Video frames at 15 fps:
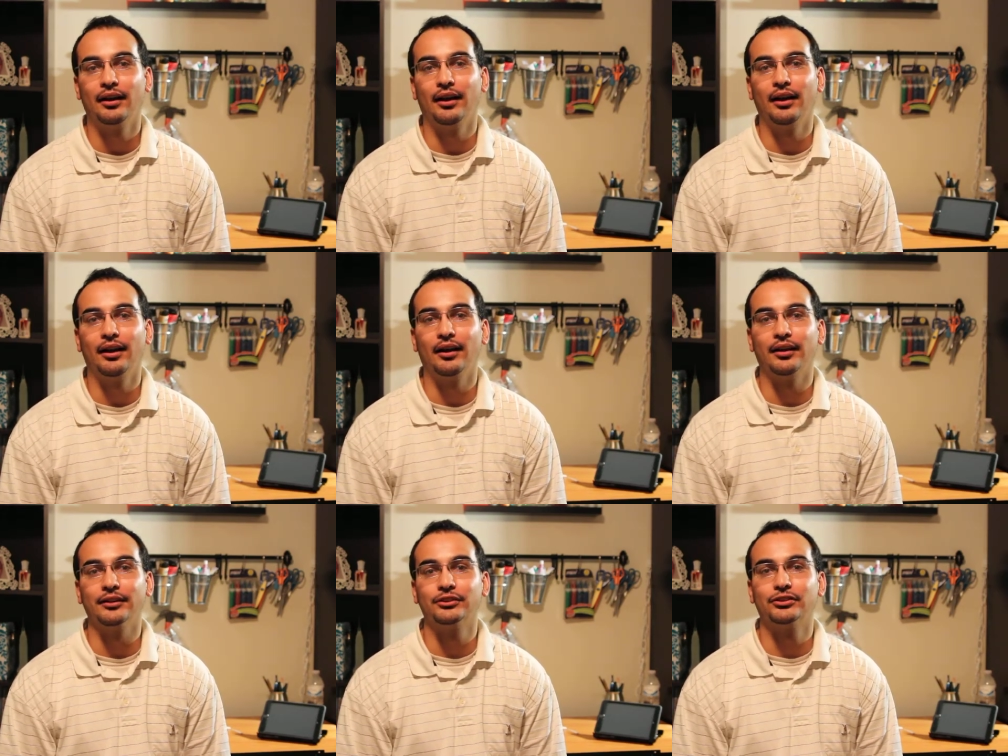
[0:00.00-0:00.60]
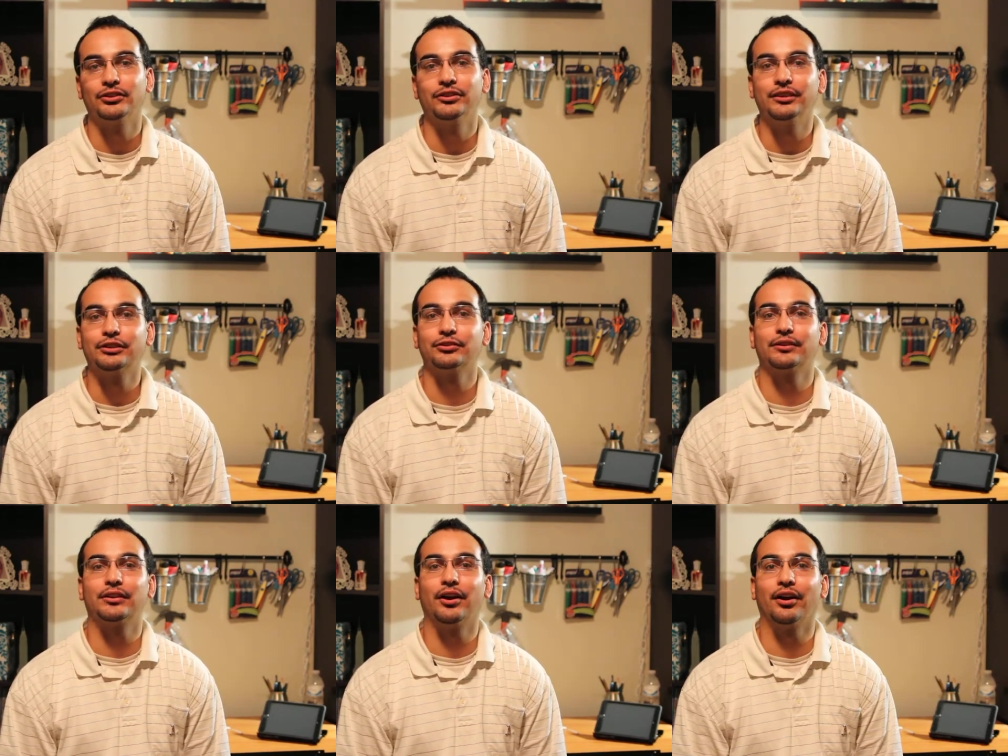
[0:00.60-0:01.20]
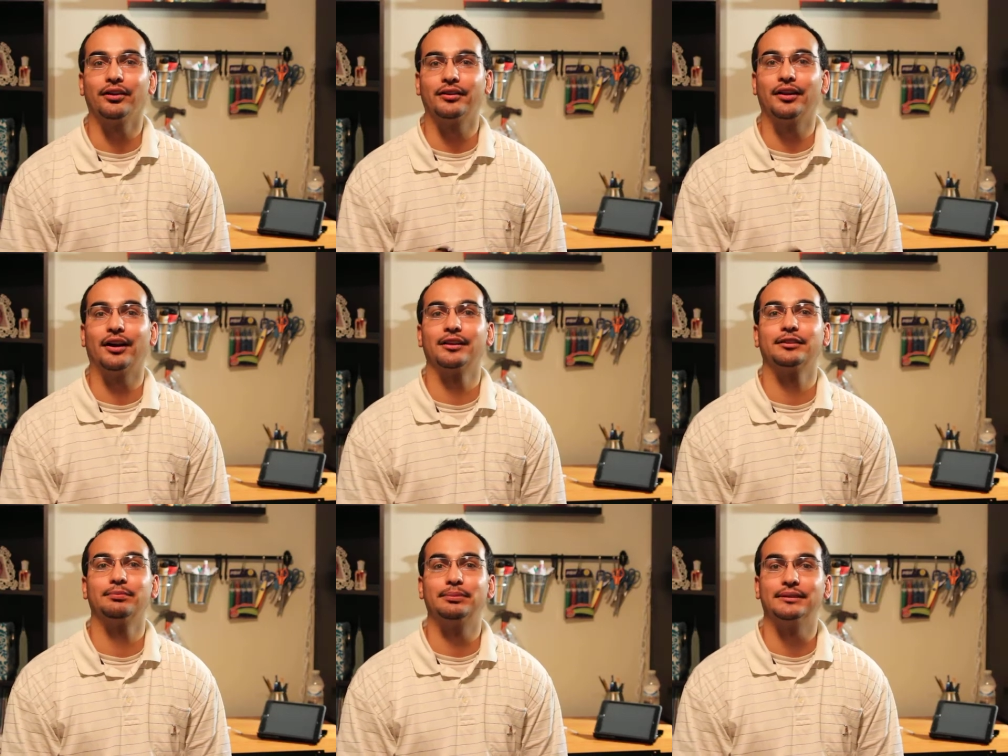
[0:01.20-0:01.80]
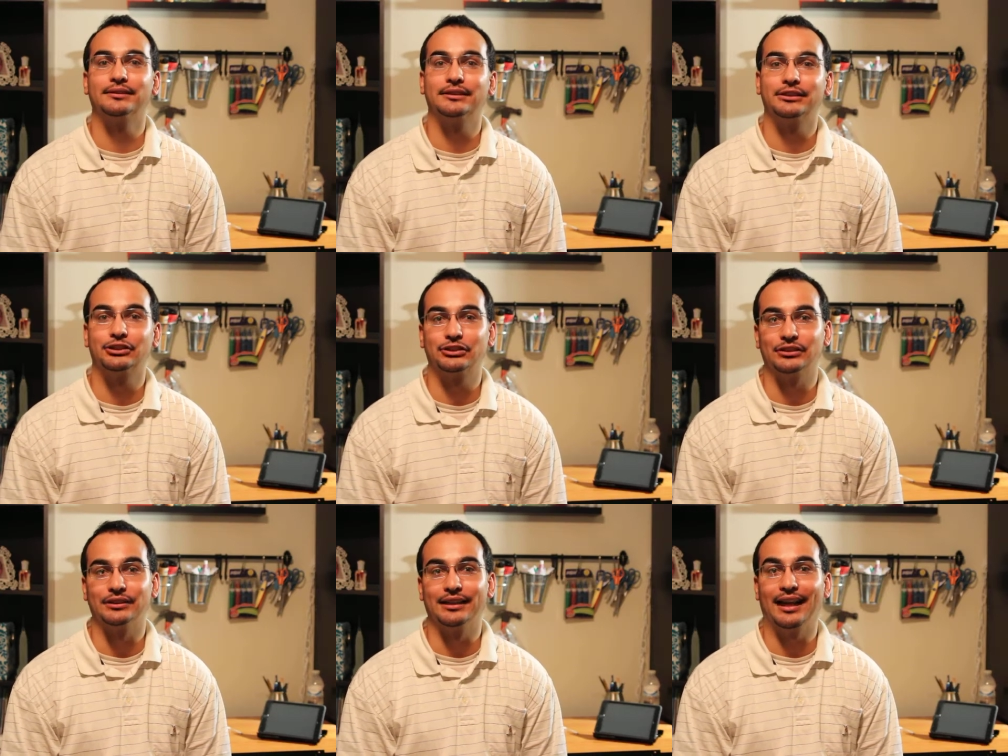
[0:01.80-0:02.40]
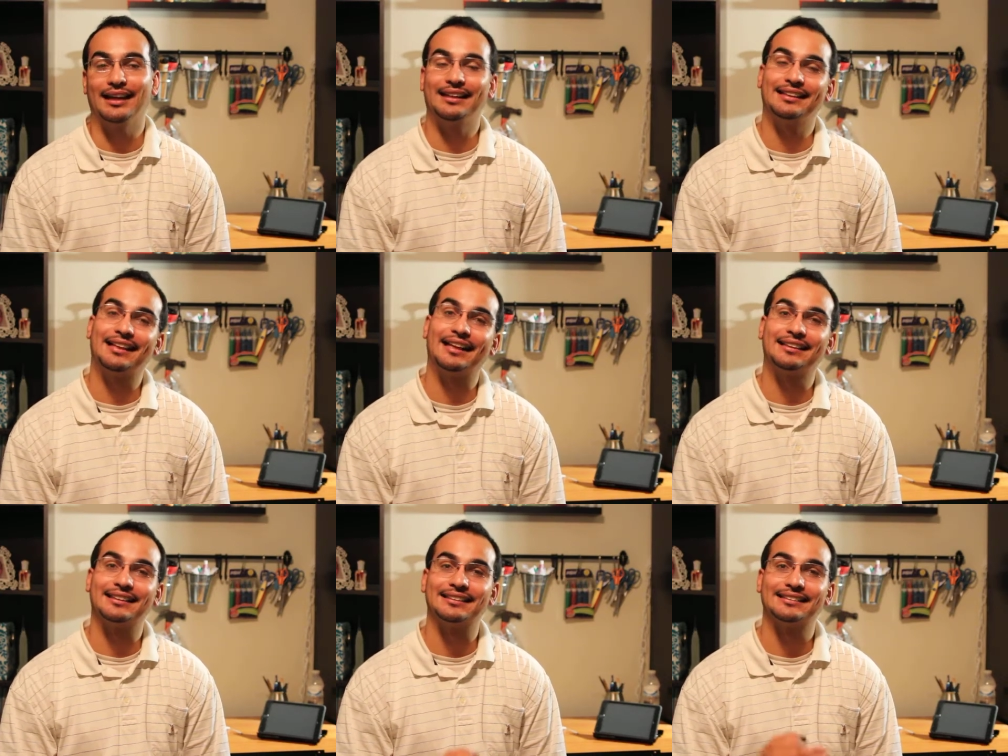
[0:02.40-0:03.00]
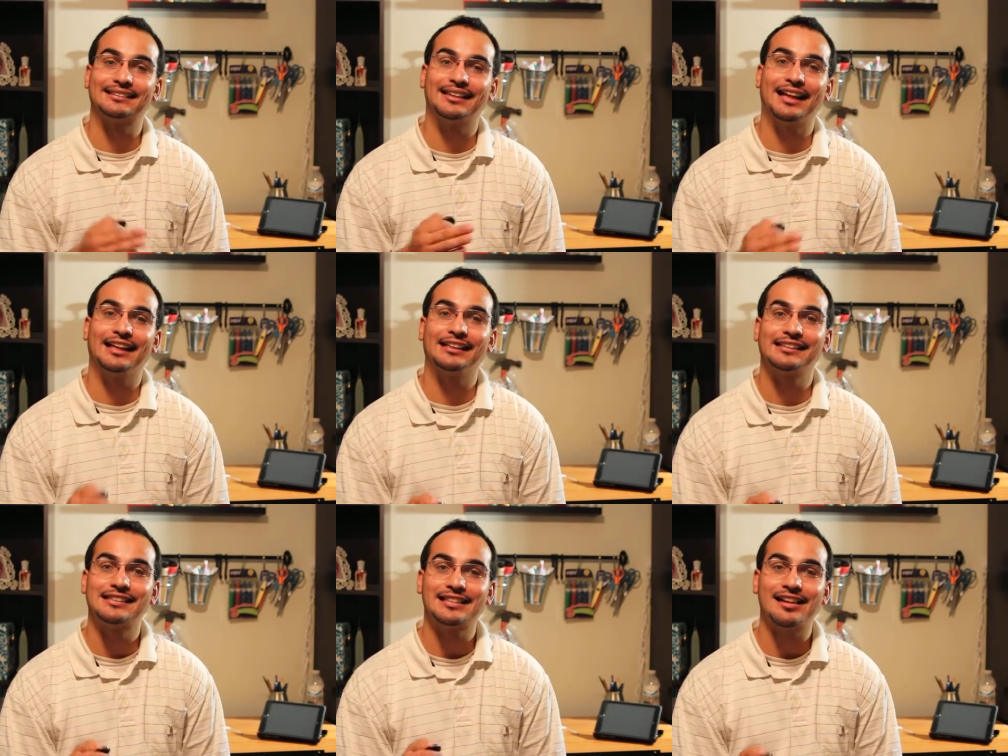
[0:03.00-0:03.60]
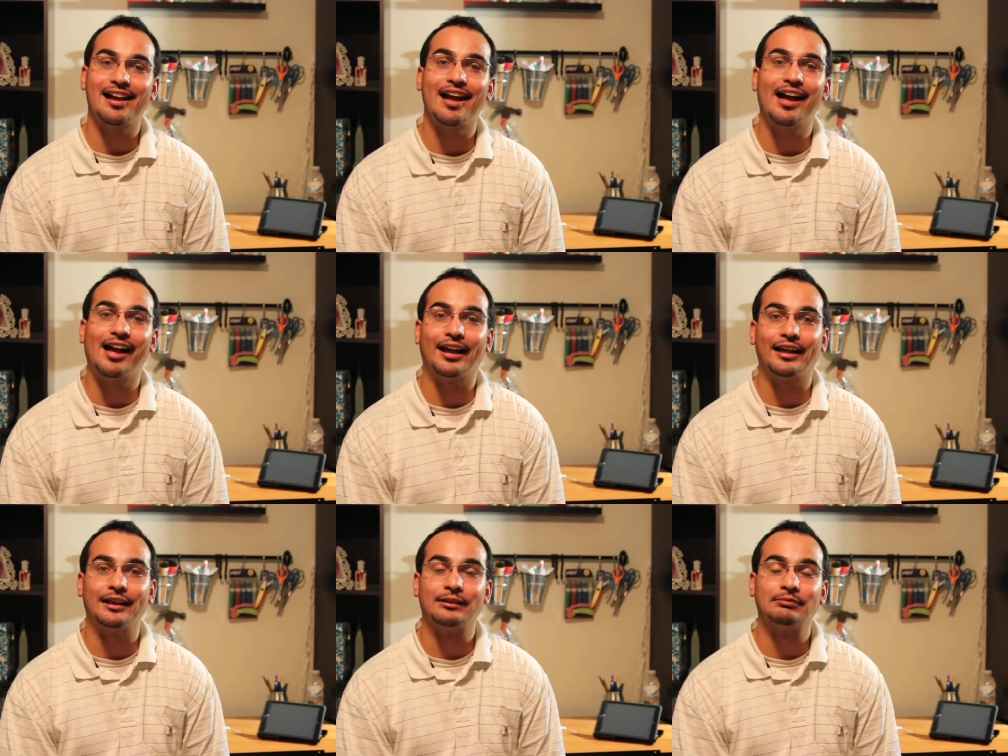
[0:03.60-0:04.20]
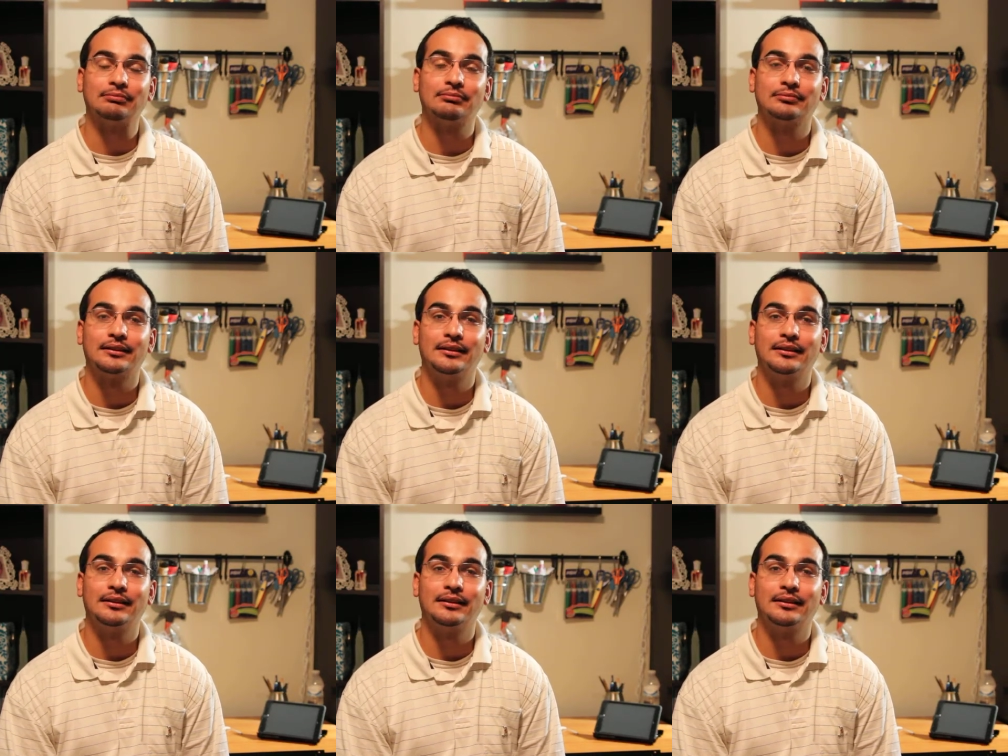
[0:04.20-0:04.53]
uh, to disregard God's position, and then at the same time